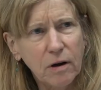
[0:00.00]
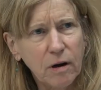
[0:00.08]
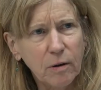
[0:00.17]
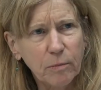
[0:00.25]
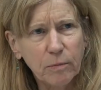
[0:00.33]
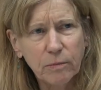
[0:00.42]

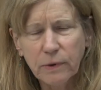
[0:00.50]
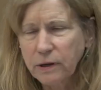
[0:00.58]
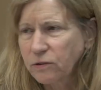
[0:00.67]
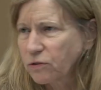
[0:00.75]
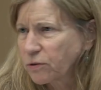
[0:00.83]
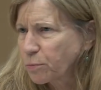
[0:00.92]
Um,
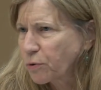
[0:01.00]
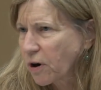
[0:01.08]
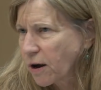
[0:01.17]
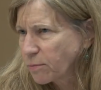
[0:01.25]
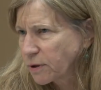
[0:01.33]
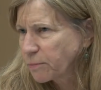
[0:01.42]
is the
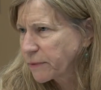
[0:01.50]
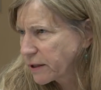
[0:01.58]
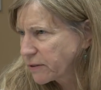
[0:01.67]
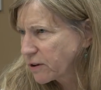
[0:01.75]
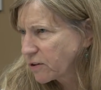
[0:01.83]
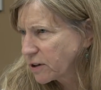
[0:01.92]
problem
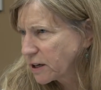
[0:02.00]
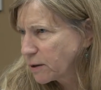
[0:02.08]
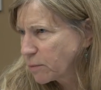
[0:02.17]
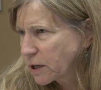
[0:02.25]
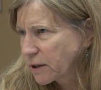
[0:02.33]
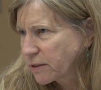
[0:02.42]
that they're
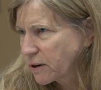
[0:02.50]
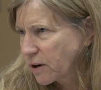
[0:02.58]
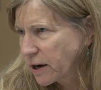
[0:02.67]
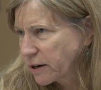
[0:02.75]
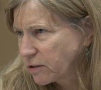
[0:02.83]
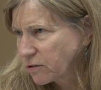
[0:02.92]
anemic and
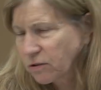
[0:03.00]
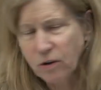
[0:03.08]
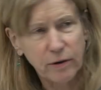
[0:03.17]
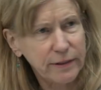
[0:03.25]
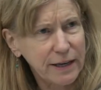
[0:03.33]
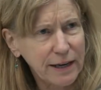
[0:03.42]
their iron's
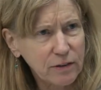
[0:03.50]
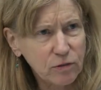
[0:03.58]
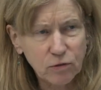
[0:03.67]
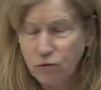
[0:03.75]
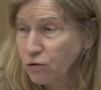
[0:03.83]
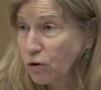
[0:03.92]
low? And the
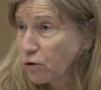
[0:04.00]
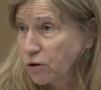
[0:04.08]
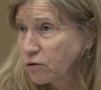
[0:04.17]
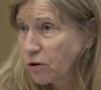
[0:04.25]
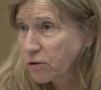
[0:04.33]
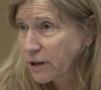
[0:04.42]
answer is no,
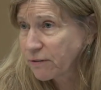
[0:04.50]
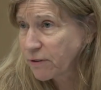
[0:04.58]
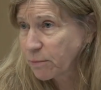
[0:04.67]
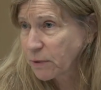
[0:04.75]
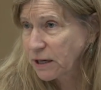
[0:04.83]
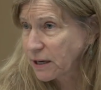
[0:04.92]
you don't
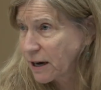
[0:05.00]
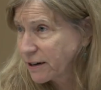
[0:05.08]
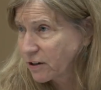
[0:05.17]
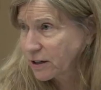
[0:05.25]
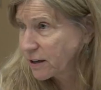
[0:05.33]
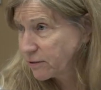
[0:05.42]
give them any
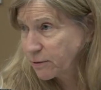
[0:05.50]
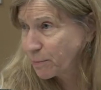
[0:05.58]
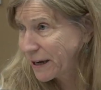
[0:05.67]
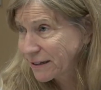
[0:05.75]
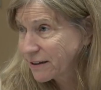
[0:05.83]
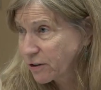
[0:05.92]
iron because the
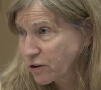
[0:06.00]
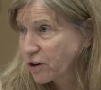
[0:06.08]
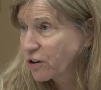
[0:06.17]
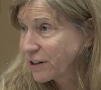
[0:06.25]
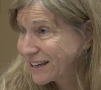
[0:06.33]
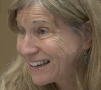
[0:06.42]

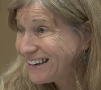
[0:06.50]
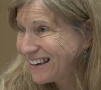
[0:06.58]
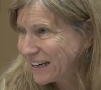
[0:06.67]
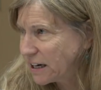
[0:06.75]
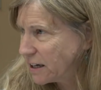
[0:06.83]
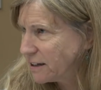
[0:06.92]
bacteria are
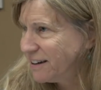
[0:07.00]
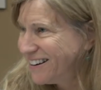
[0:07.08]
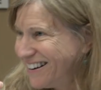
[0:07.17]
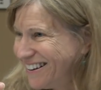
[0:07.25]
eating it.